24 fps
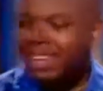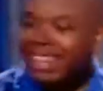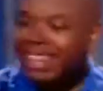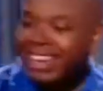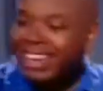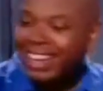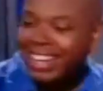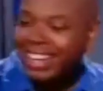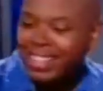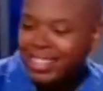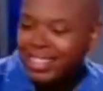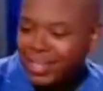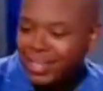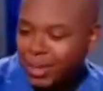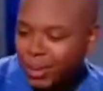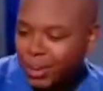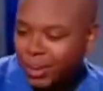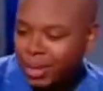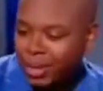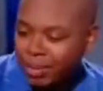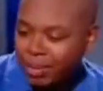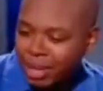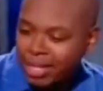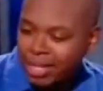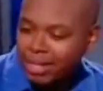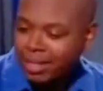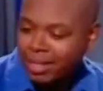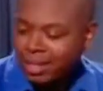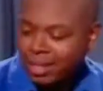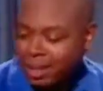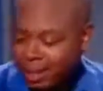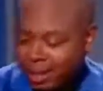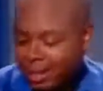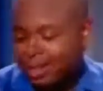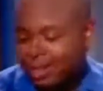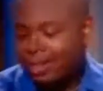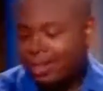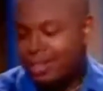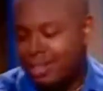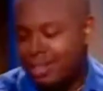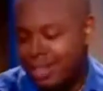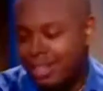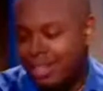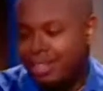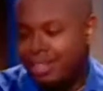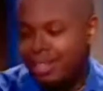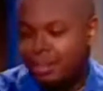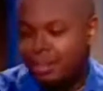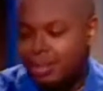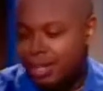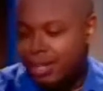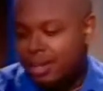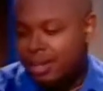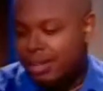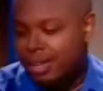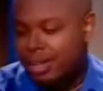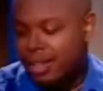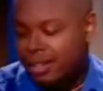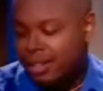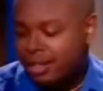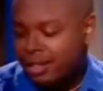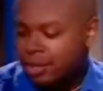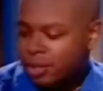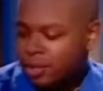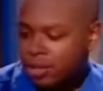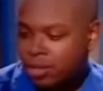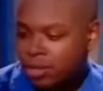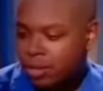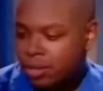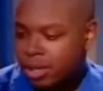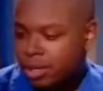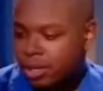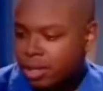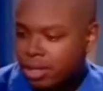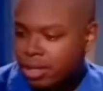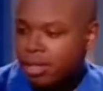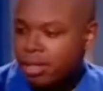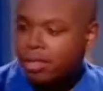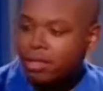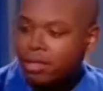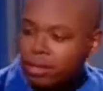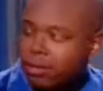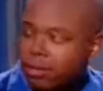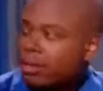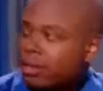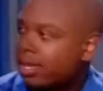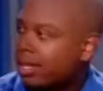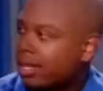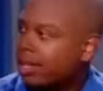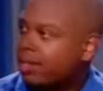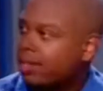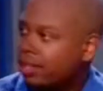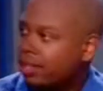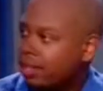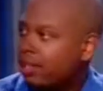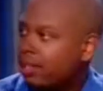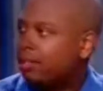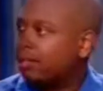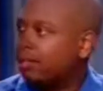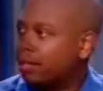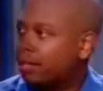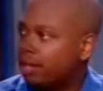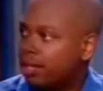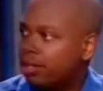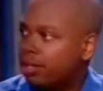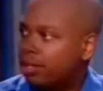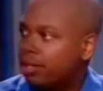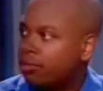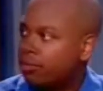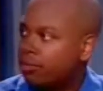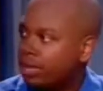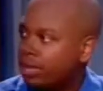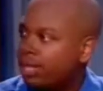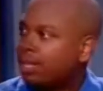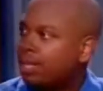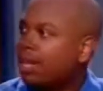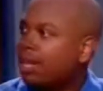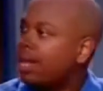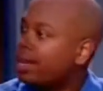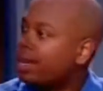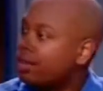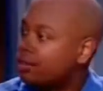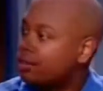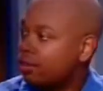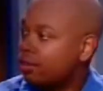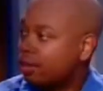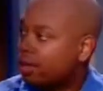And so it basically, I call it the ATM-style candy dispenser because you can read lines on a